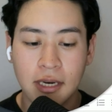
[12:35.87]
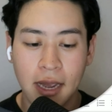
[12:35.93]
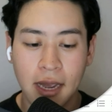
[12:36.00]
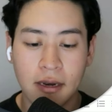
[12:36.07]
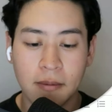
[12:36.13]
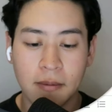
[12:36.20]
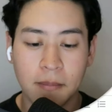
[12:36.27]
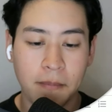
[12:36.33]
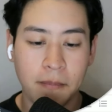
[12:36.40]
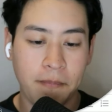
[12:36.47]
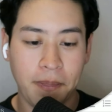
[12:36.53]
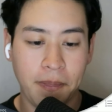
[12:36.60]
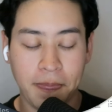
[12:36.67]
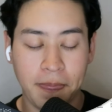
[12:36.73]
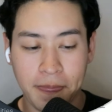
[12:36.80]
item.
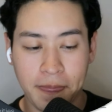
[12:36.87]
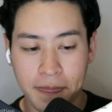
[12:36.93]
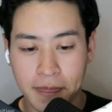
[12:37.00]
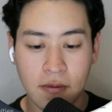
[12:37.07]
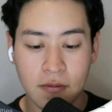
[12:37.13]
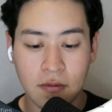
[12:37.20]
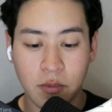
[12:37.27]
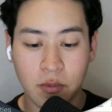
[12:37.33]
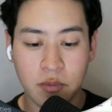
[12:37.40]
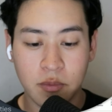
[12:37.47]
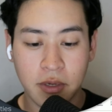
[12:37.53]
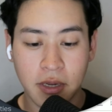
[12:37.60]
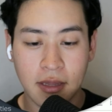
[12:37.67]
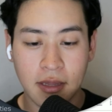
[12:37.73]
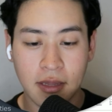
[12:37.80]
So once we
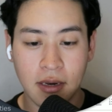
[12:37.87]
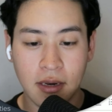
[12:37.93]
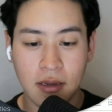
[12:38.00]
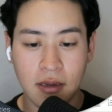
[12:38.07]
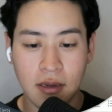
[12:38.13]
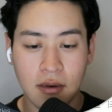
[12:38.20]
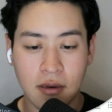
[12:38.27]
got that in,